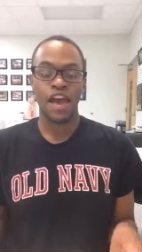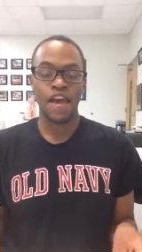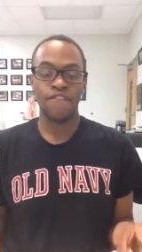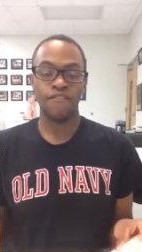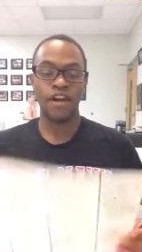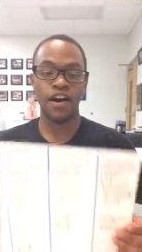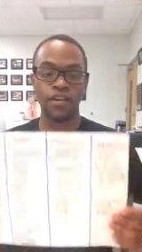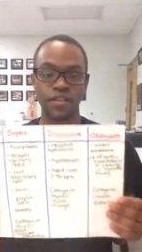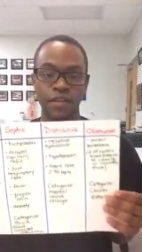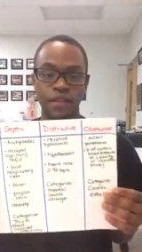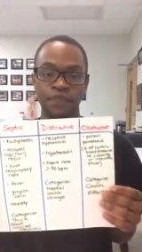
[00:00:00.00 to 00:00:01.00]
And
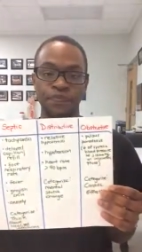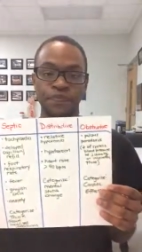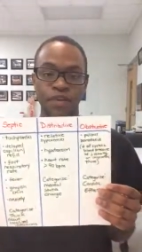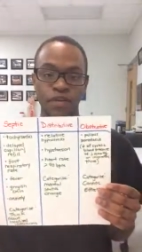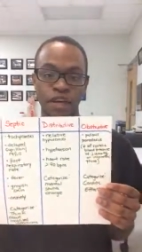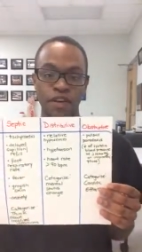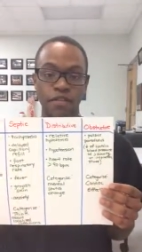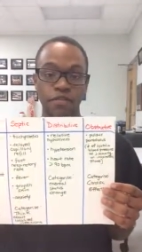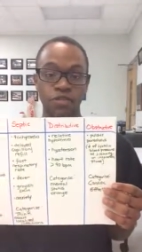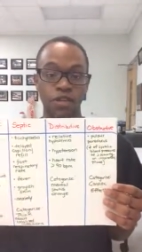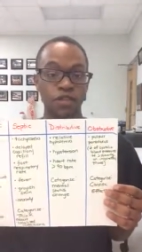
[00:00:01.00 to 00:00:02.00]
finally, we have
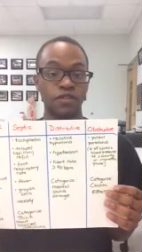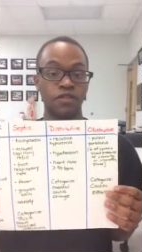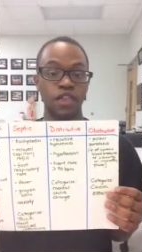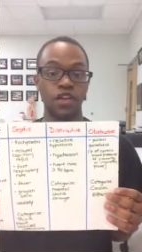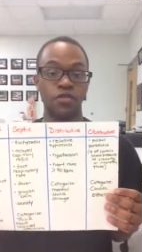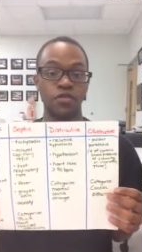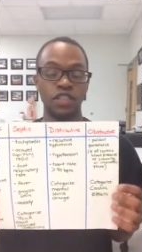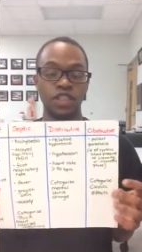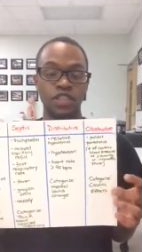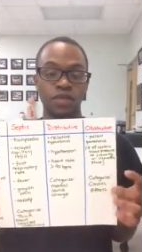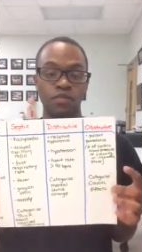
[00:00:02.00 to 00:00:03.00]
obstructive shock, which
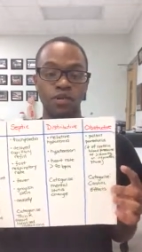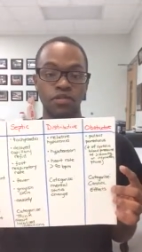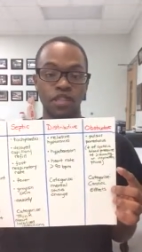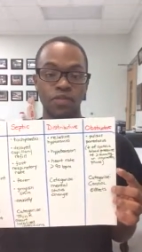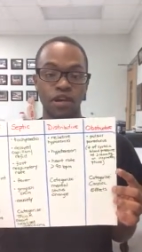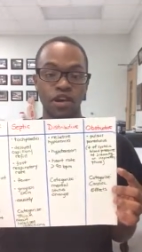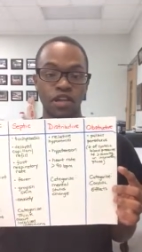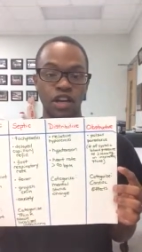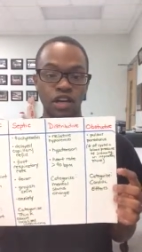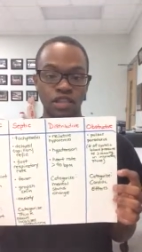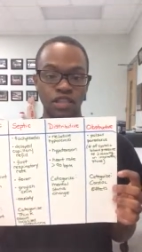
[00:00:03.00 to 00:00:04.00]
has the pulsus
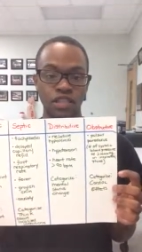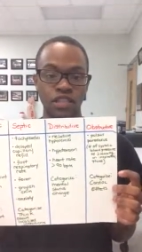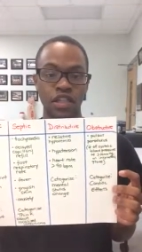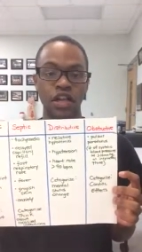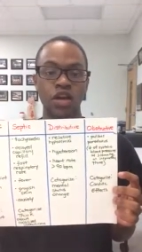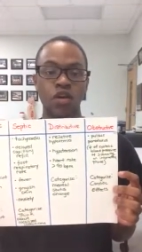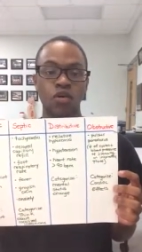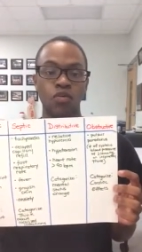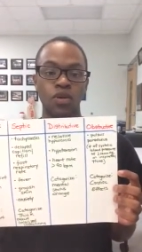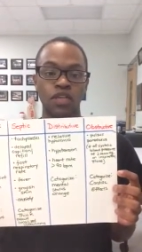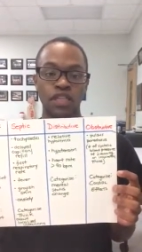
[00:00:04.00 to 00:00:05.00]
paradoxus,
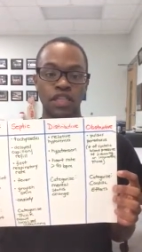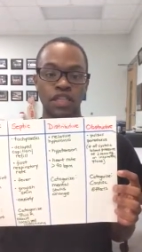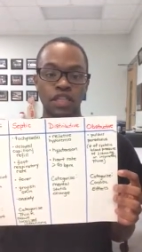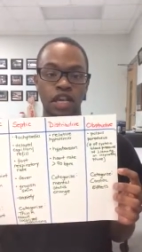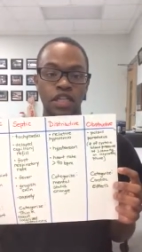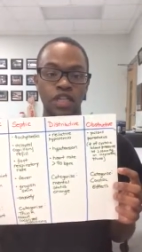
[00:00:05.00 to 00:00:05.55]
which is a